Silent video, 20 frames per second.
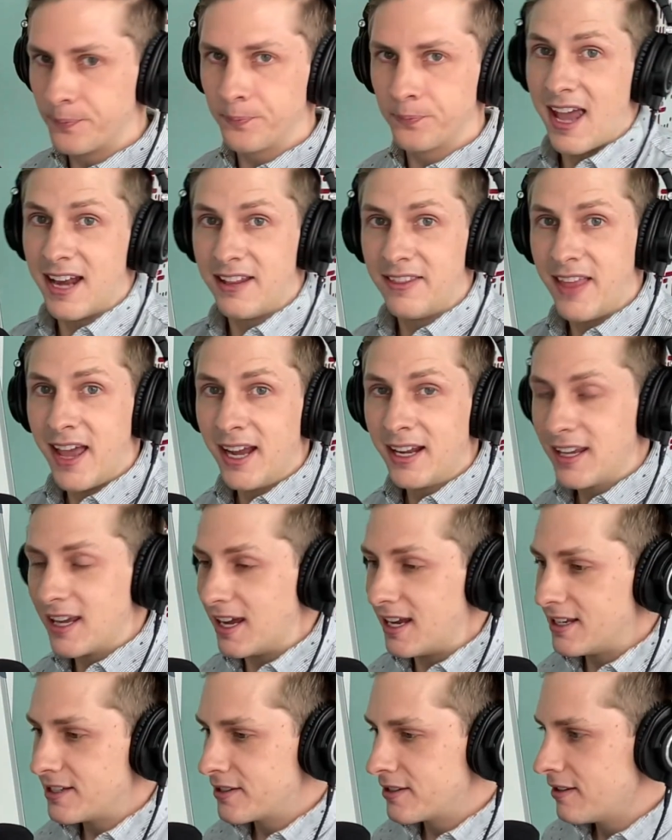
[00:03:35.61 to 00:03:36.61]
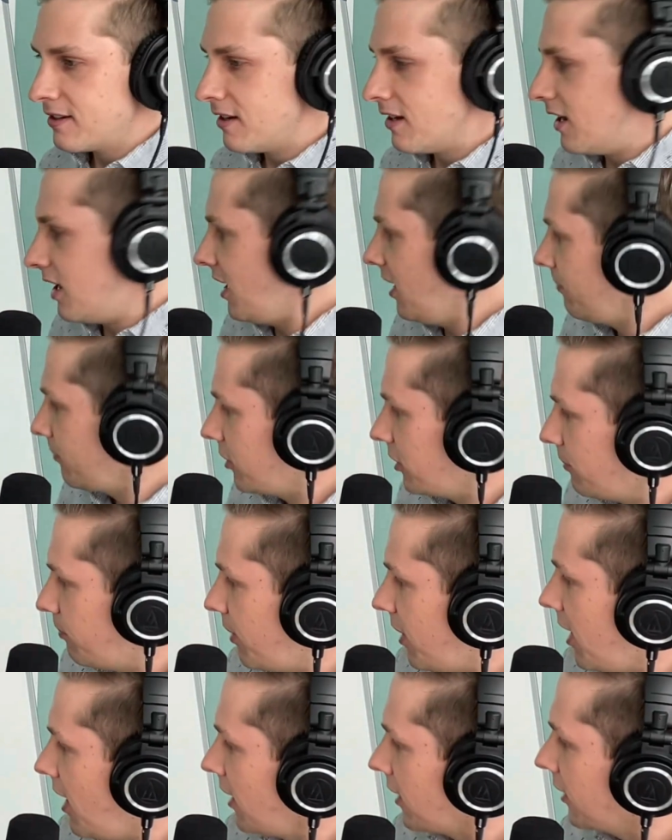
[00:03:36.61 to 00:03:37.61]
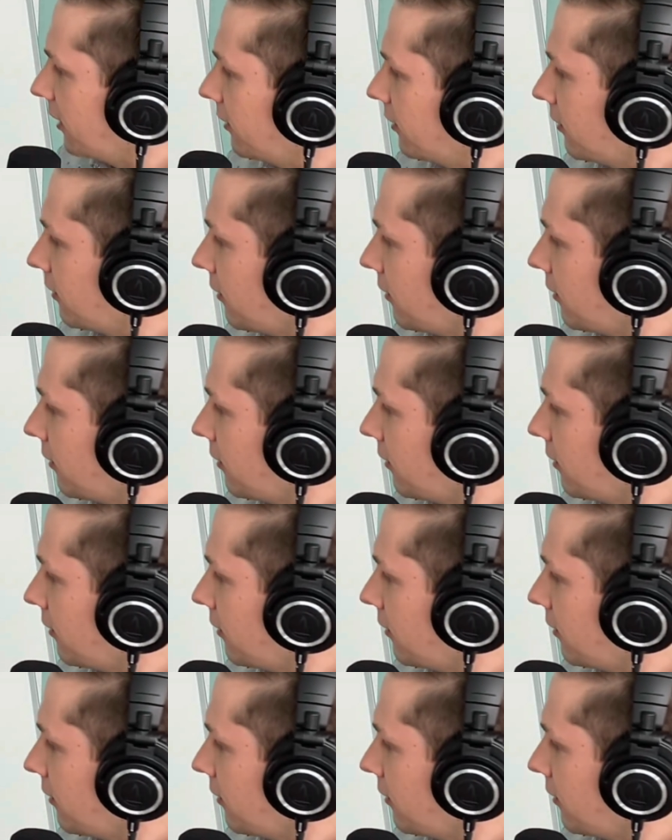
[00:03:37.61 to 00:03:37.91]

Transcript: And in that case, I'm going to pocket